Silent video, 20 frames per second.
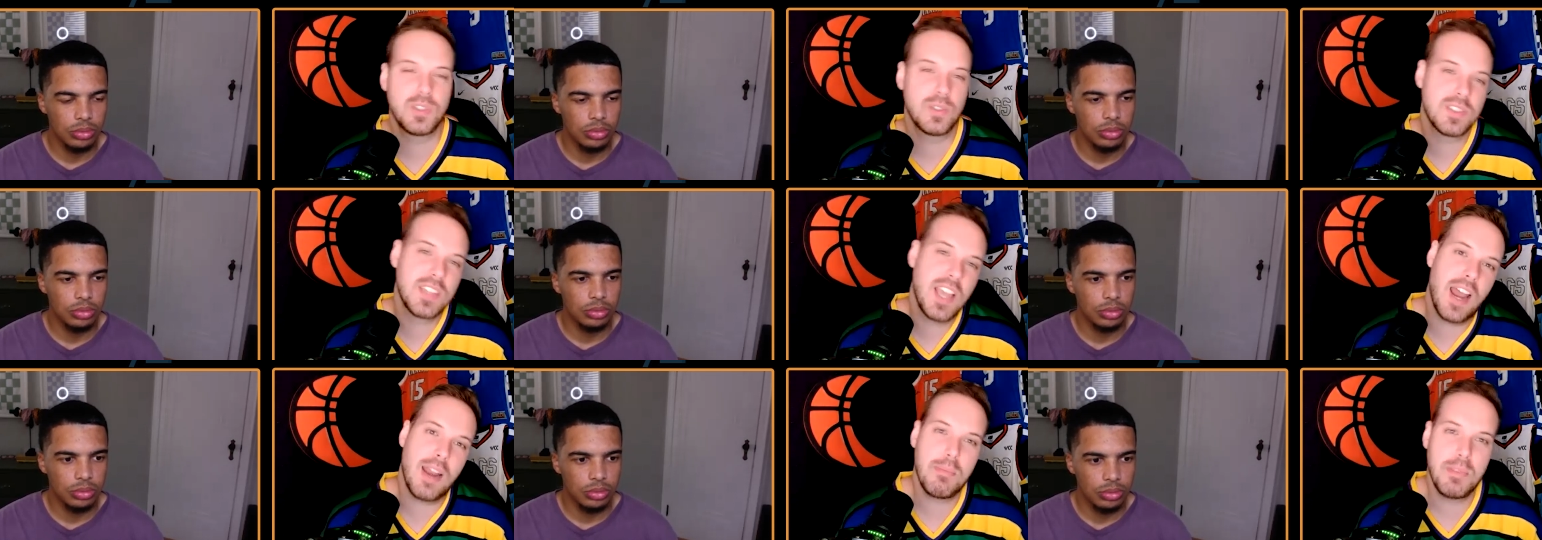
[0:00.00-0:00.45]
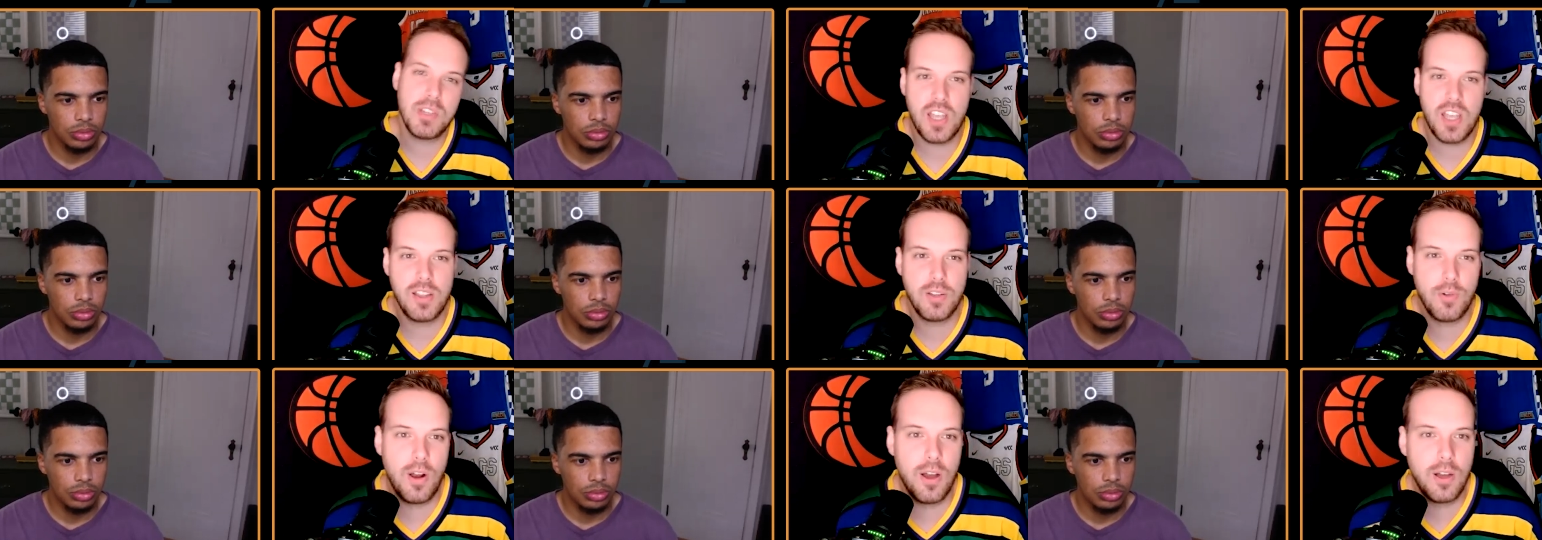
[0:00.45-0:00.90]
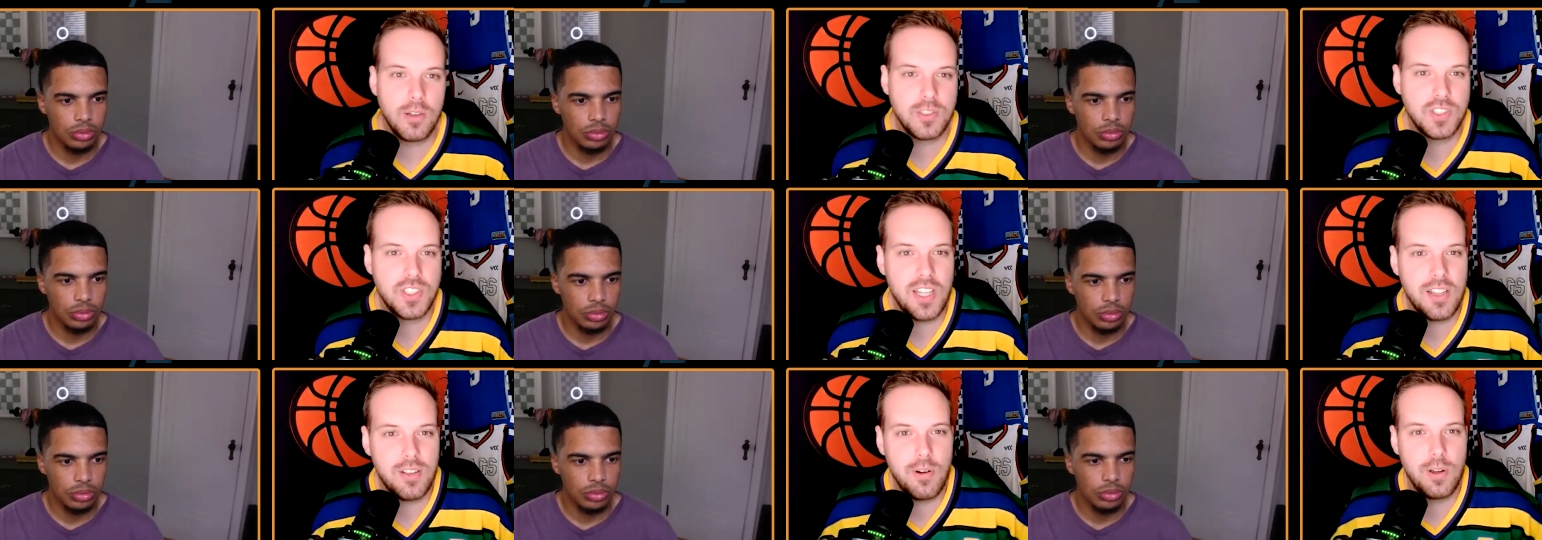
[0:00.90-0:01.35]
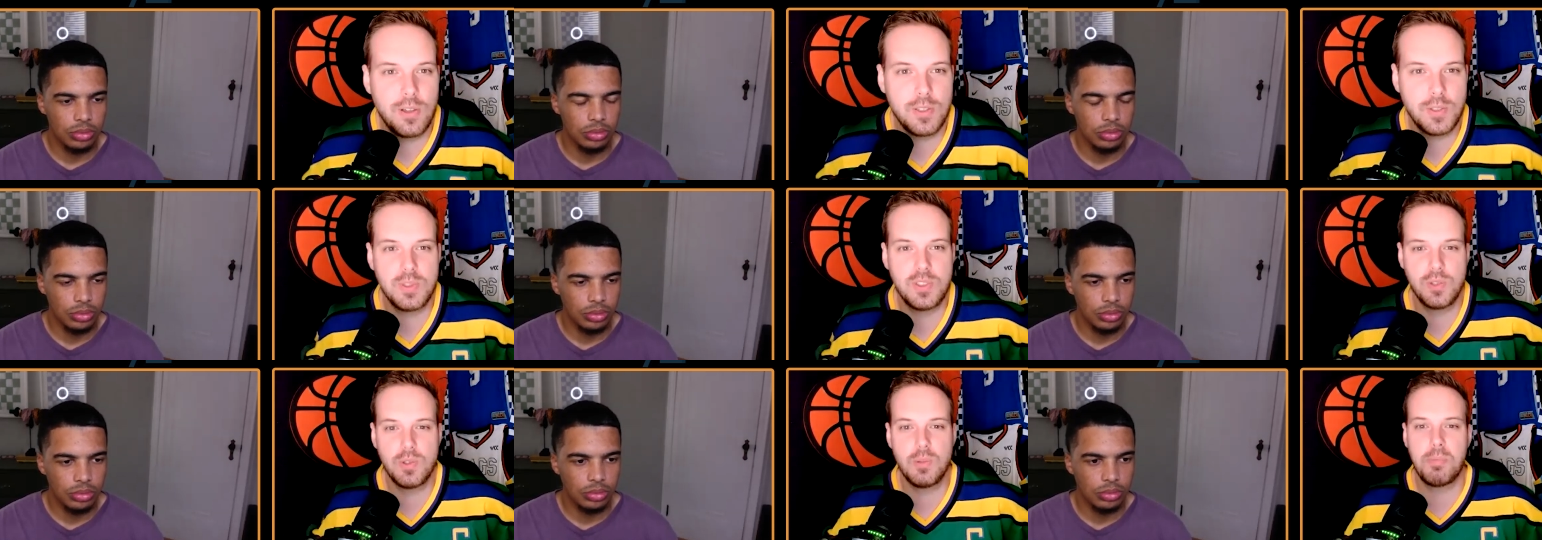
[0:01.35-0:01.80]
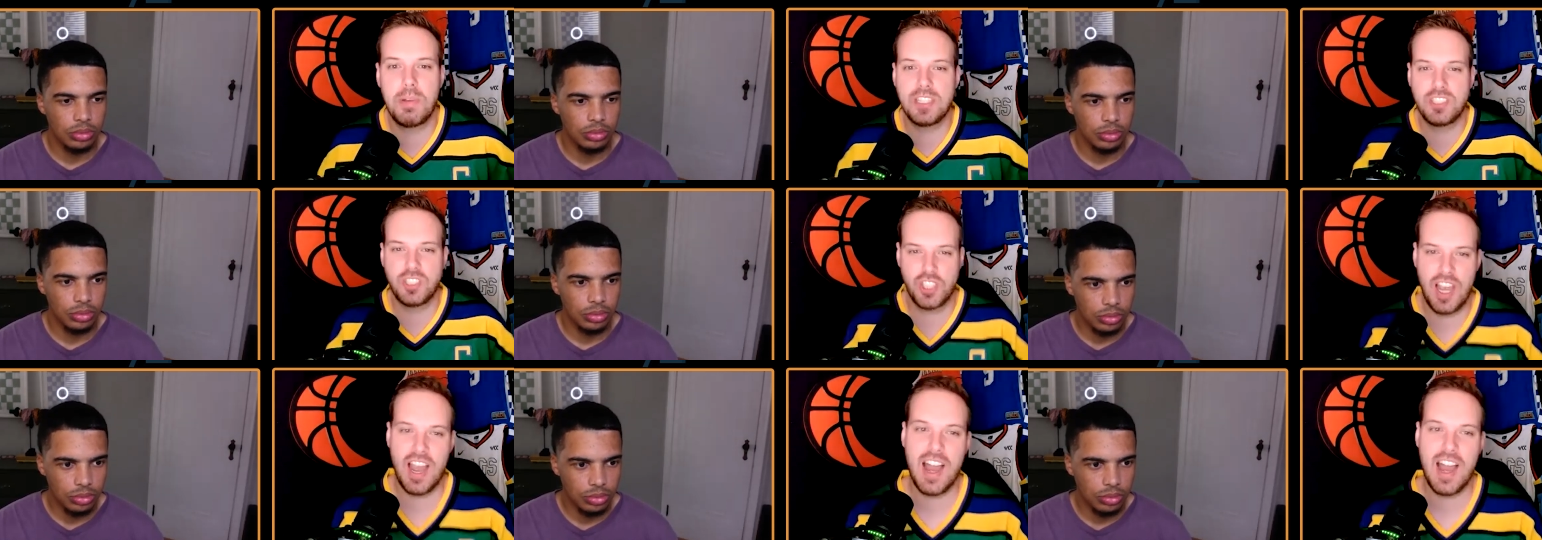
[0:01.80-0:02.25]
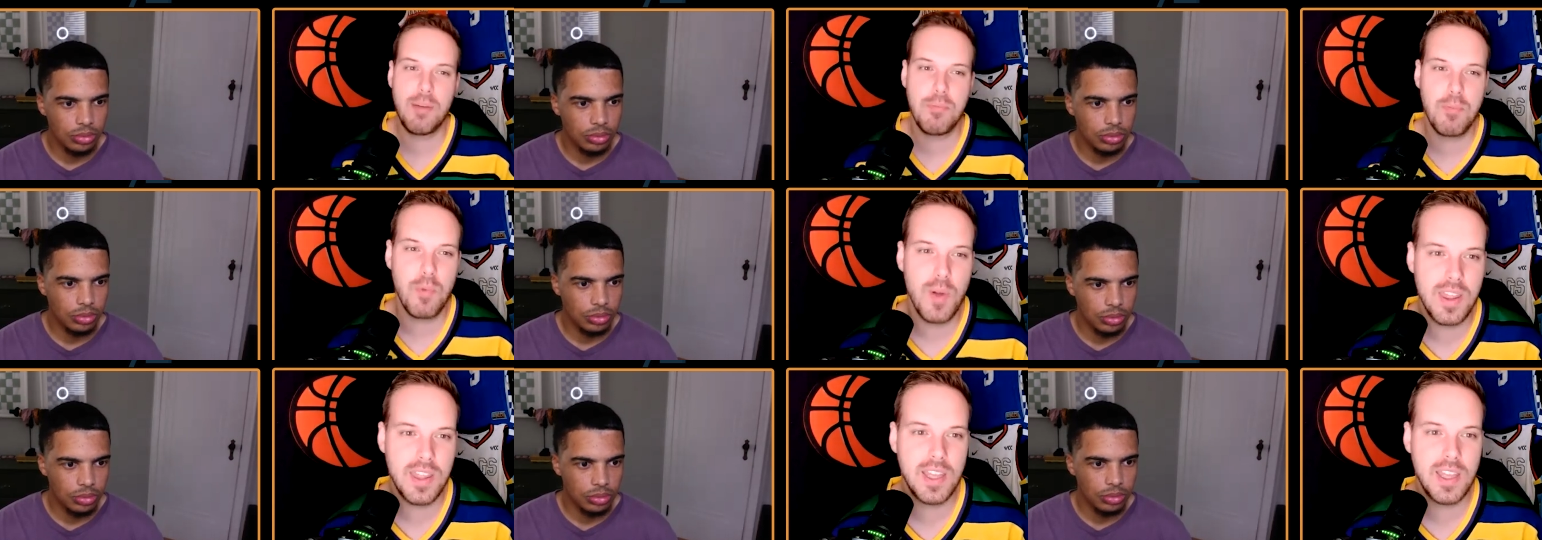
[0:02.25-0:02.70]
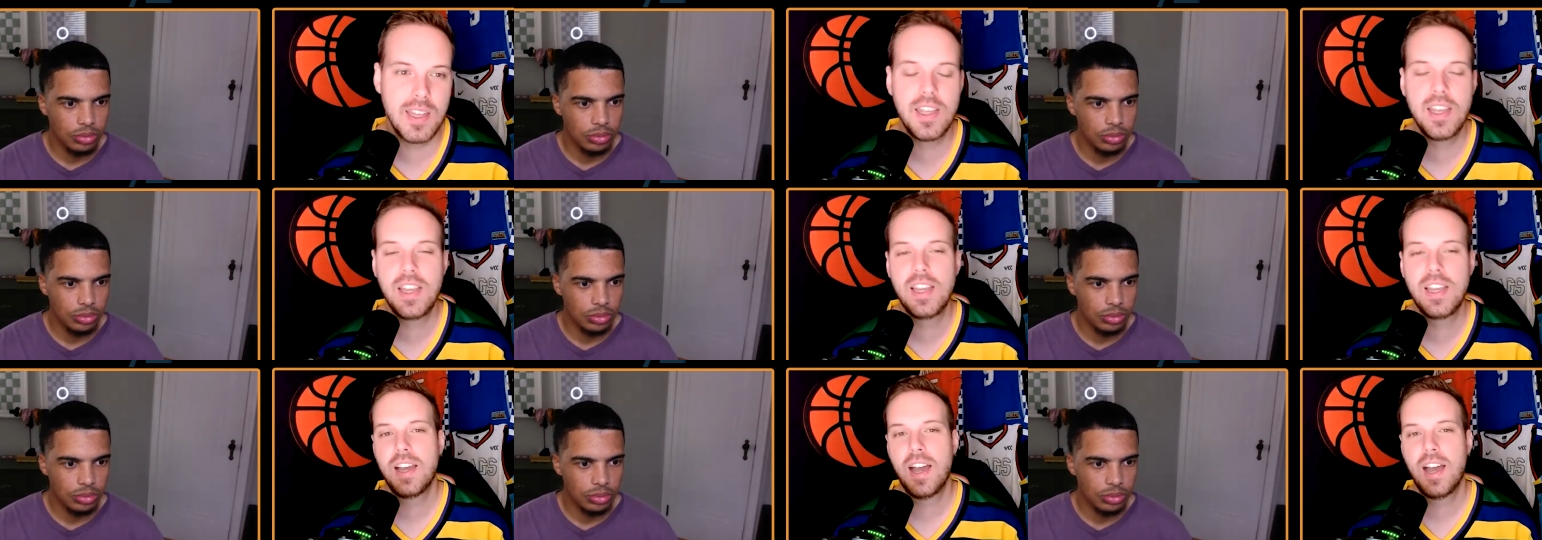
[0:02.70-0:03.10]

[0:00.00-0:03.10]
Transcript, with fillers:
Speaker 1: So it's got to be Jalen Rose. Jalen Rose would do the best job with it.